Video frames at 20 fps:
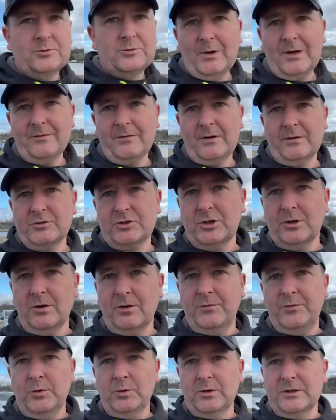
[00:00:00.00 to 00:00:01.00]
we have actually got a
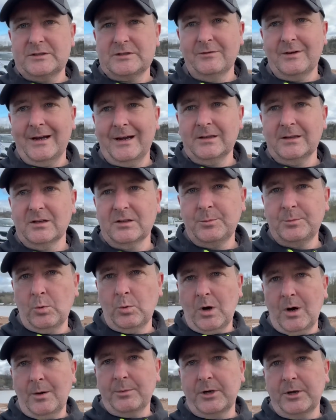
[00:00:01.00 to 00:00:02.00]
full list of anglers, but
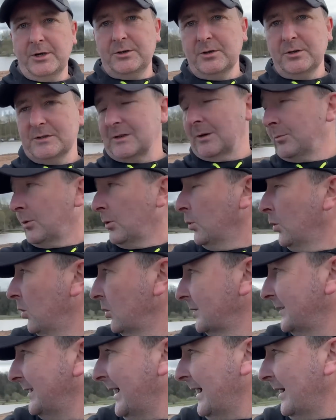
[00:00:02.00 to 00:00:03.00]
what I'm going to do is I'm going to
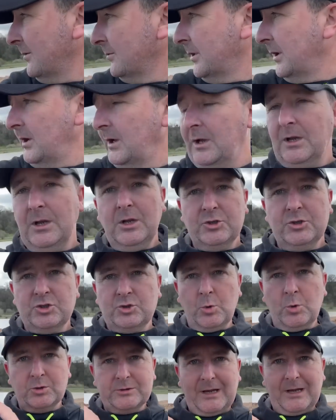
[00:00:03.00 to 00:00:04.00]
walk down, just
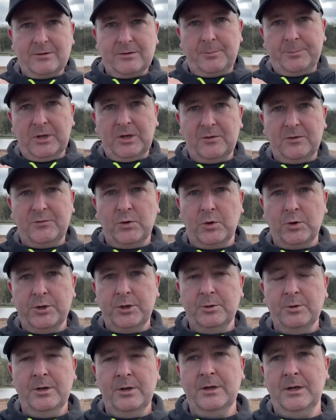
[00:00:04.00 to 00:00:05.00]
walk down the burr for
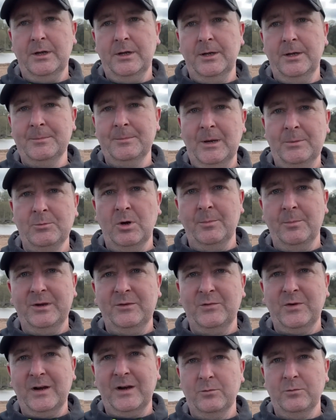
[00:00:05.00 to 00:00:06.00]
you. Um, I'm not a big
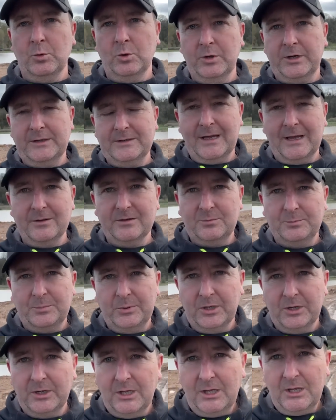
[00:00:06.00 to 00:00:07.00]
fan of walking down this
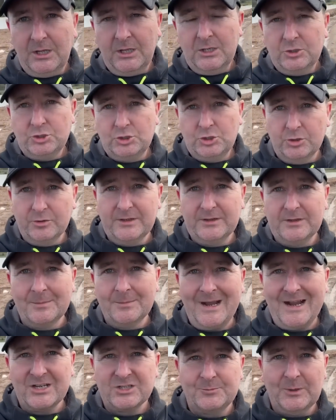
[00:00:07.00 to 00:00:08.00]
burr during the
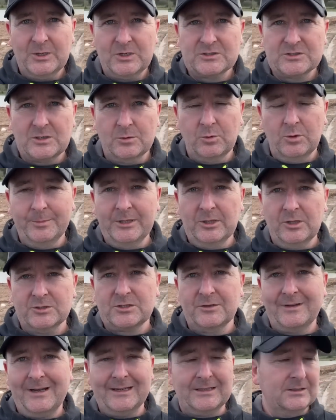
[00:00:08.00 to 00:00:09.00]
match because there will be lots
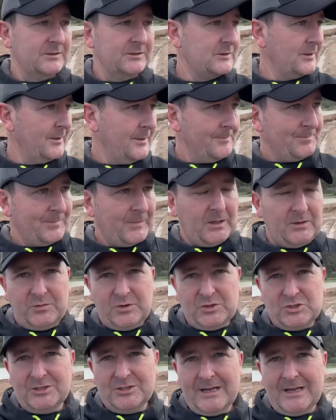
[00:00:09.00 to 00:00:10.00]
of anglers
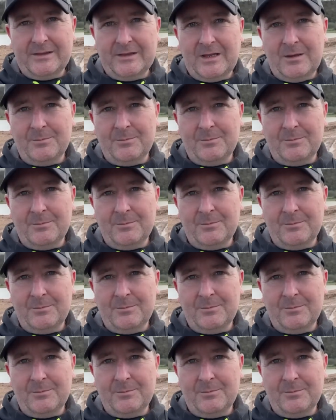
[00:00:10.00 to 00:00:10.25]
fishing down their